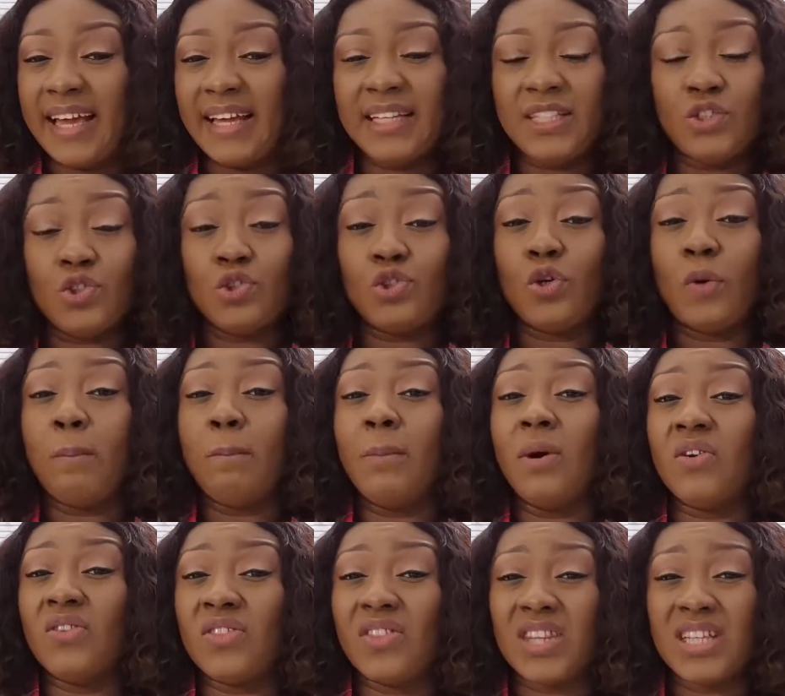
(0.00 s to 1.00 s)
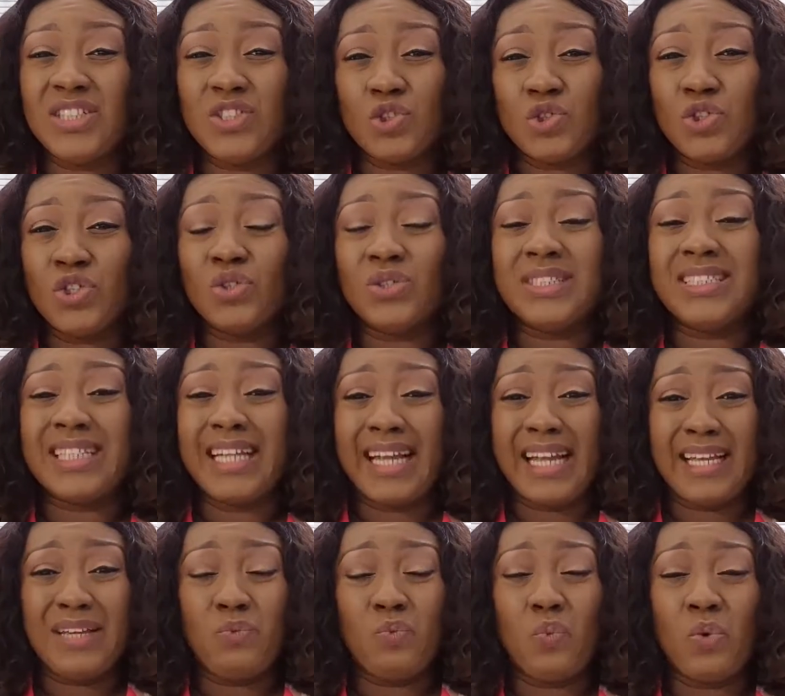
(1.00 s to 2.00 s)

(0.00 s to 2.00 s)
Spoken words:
into your month, into your day,